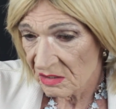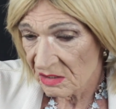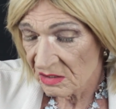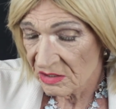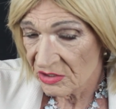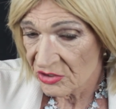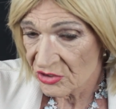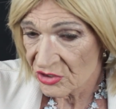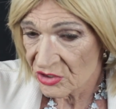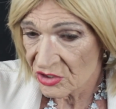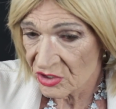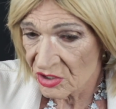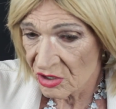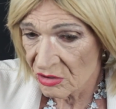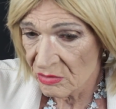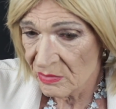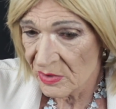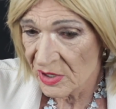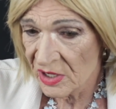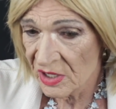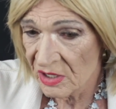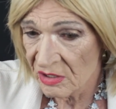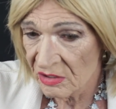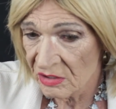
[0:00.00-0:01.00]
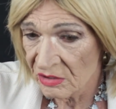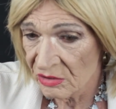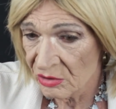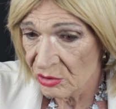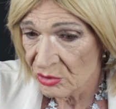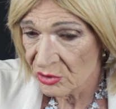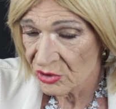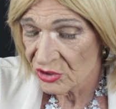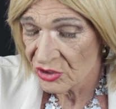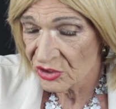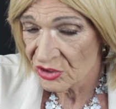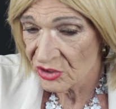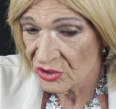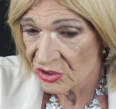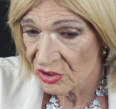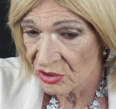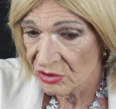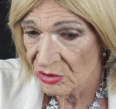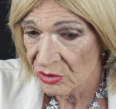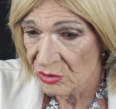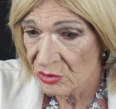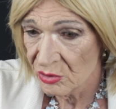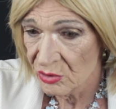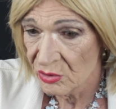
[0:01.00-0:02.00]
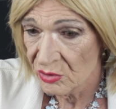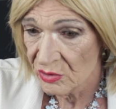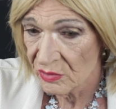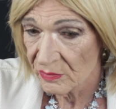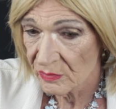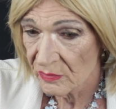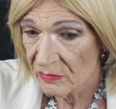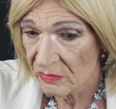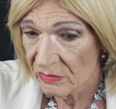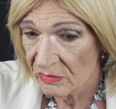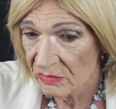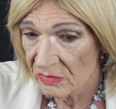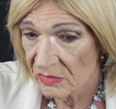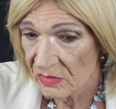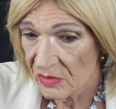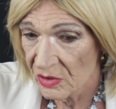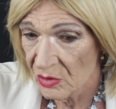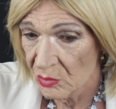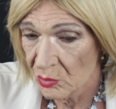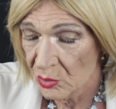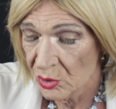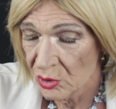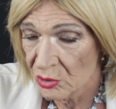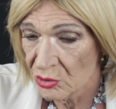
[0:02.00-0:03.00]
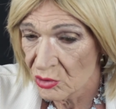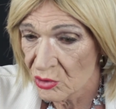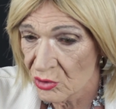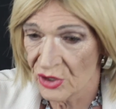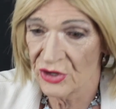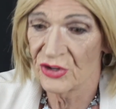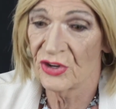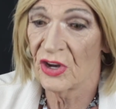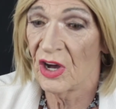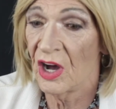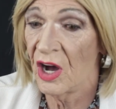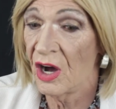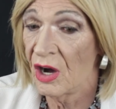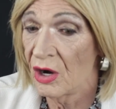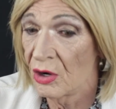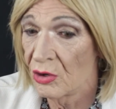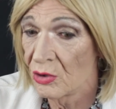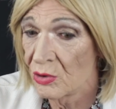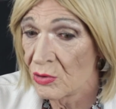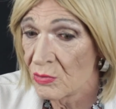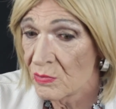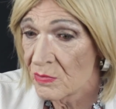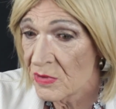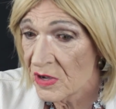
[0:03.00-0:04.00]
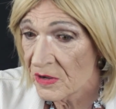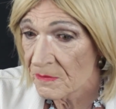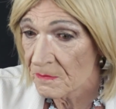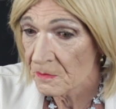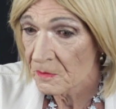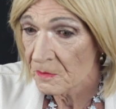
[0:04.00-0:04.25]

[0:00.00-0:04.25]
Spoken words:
There's so many girls still will dress at home.